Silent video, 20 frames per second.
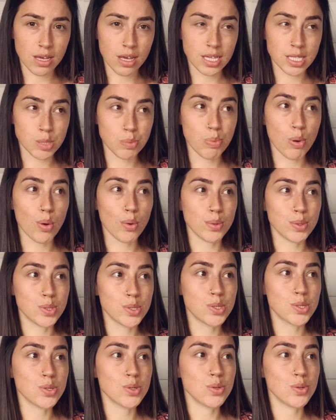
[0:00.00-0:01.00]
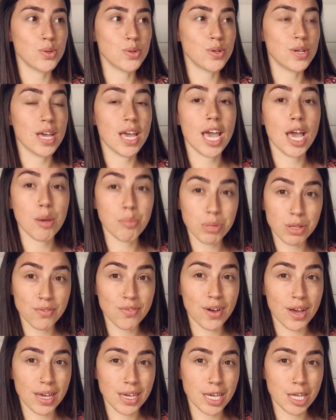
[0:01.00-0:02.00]
as opposed to
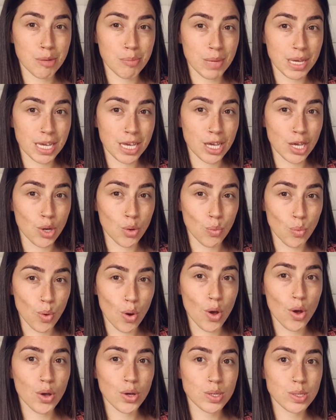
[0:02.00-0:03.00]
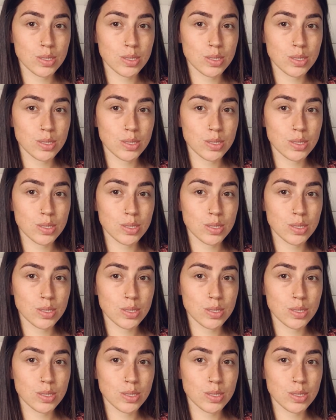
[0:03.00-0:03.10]
amplifying it and making it worse.